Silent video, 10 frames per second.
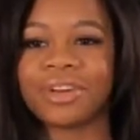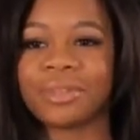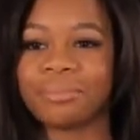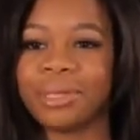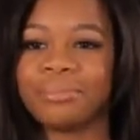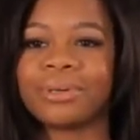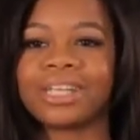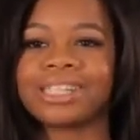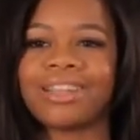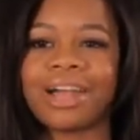for other people
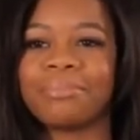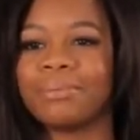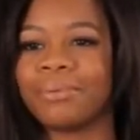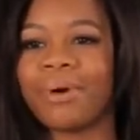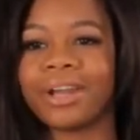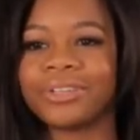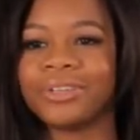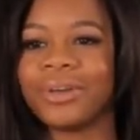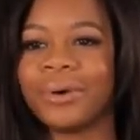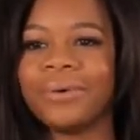because a lot of people wanted
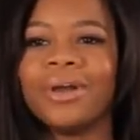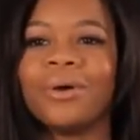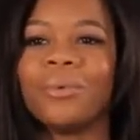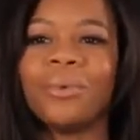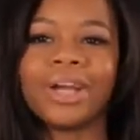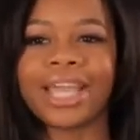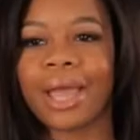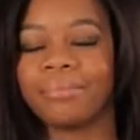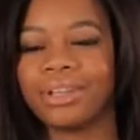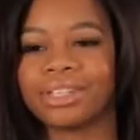to know what
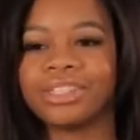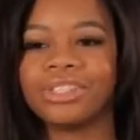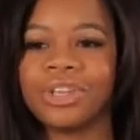Gabby Douglas is